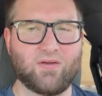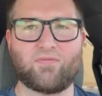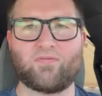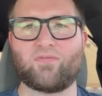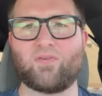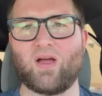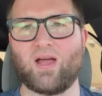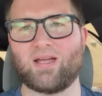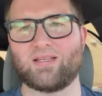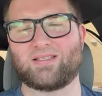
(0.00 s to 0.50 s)

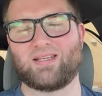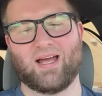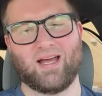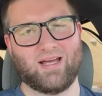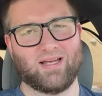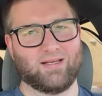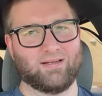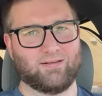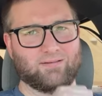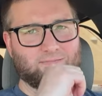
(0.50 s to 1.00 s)
fantastic
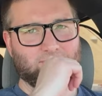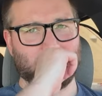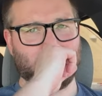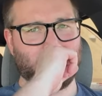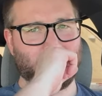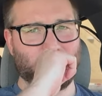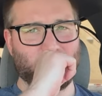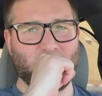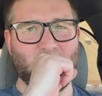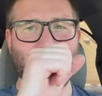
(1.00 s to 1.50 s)

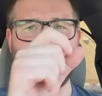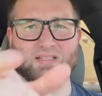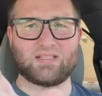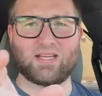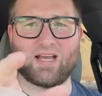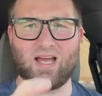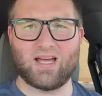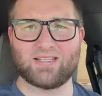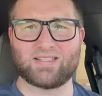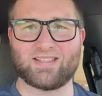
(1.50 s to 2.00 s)

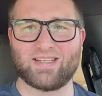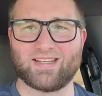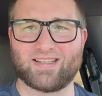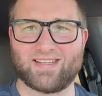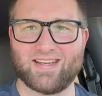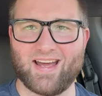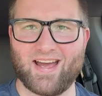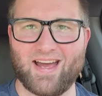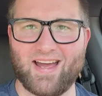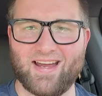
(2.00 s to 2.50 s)
fantastic
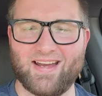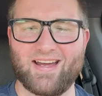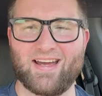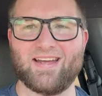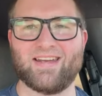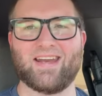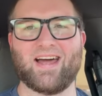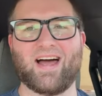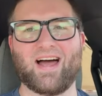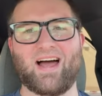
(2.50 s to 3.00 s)
day,
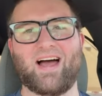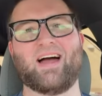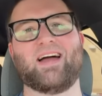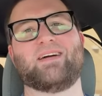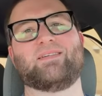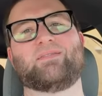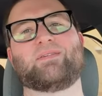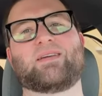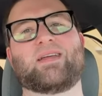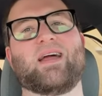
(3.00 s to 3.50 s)
and I
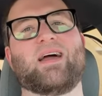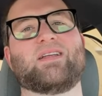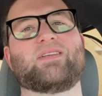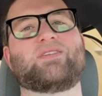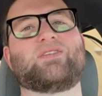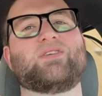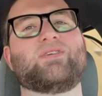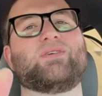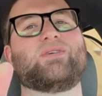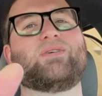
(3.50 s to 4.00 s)
will catch
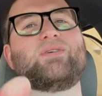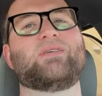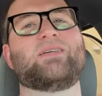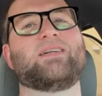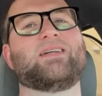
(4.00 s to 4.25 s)
you